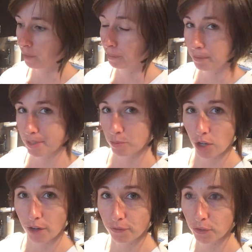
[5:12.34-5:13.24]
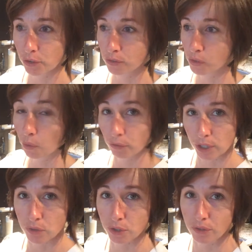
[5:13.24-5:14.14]
maybe some dried fruit or
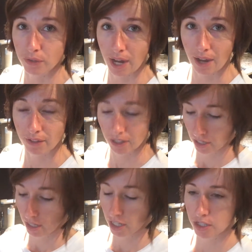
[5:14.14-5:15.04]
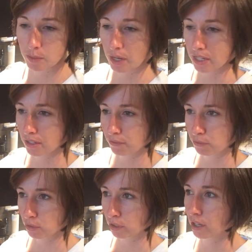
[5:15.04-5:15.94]
fresh fruit if you have it. It just makes it
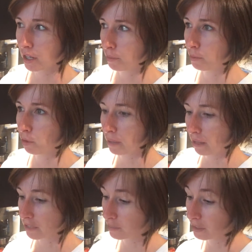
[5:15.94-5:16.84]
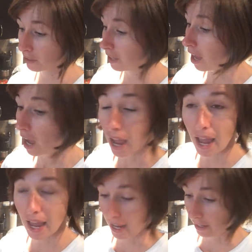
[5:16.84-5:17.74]
for a more balanced meal.
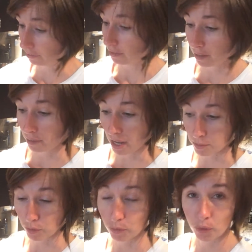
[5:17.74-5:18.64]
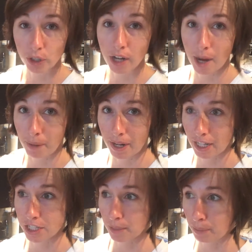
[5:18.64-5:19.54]
And as before, I might
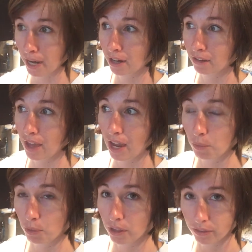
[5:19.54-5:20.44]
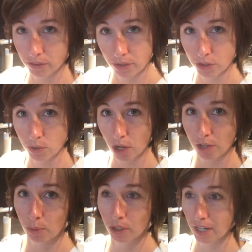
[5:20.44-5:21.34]
actually pair that with 2
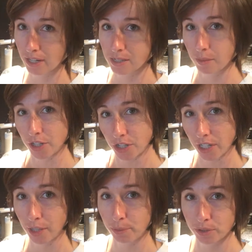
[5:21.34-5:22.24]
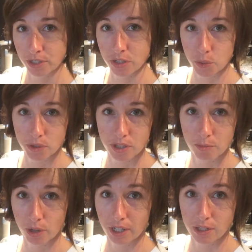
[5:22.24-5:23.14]
hard-boiled eggs to make sure I get a protein source in the
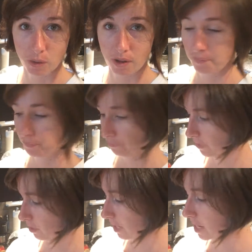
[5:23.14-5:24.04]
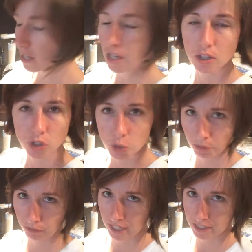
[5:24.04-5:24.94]
morning as well. Okay,
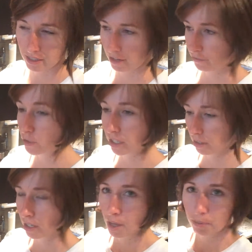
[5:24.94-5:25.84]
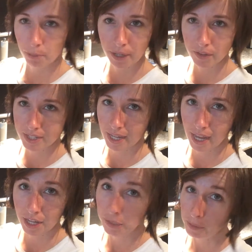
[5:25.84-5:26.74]
super fast stuff. You can prepare this
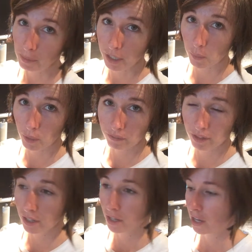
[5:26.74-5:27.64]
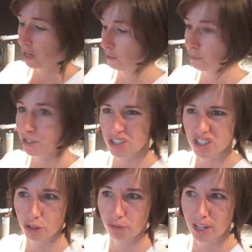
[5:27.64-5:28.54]
ahead and re-microwave it, but it's
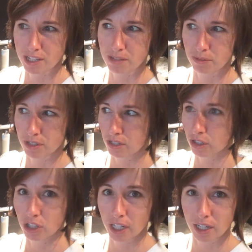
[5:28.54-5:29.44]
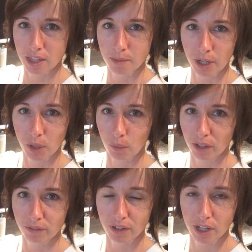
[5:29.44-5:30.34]
just so fast to cook it in the
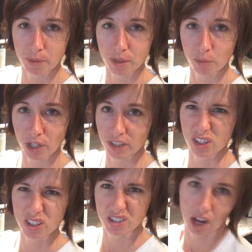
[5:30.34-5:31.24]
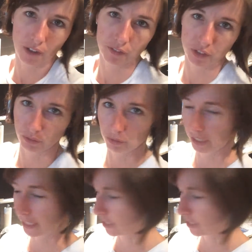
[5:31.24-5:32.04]
microwave in the morning that you often don't really